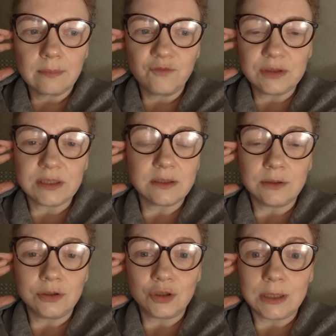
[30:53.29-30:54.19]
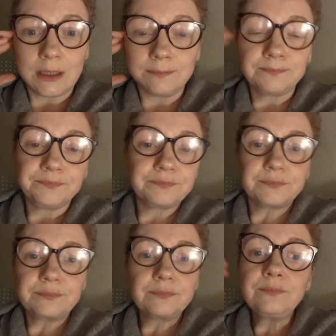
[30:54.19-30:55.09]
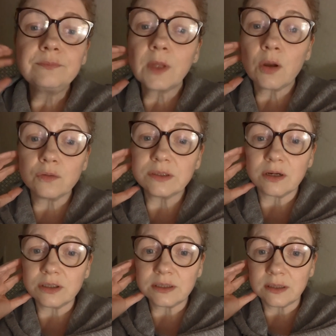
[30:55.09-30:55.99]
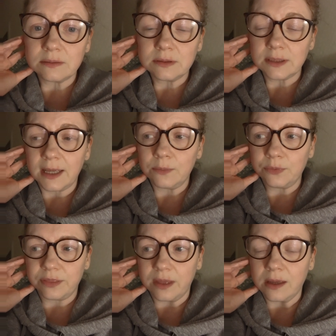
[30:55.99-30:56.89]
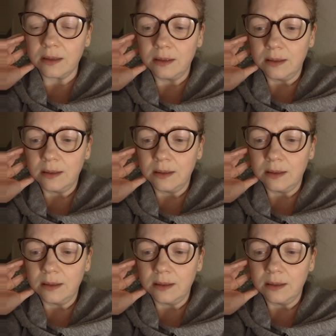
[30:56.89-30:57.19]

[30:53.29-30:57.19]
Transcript: resistance training all starts to help with that.